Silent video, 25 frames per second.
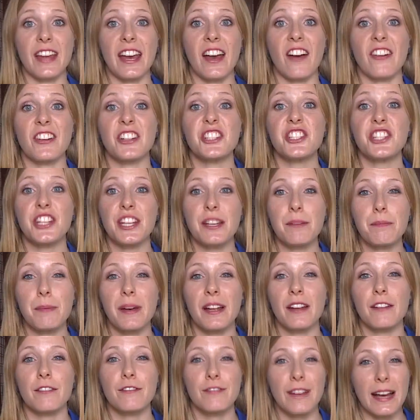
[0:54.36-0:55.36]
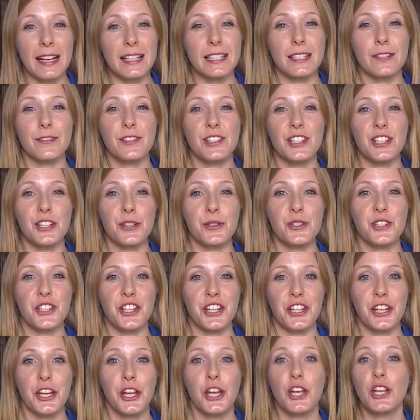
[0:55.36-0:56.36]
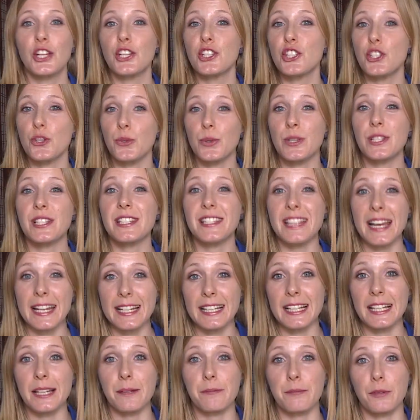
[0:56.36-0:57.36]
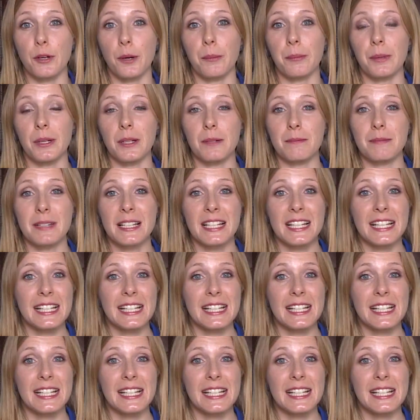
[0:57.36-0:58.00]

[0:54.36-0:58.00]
they are a cheap and effective solution to a deadly problem.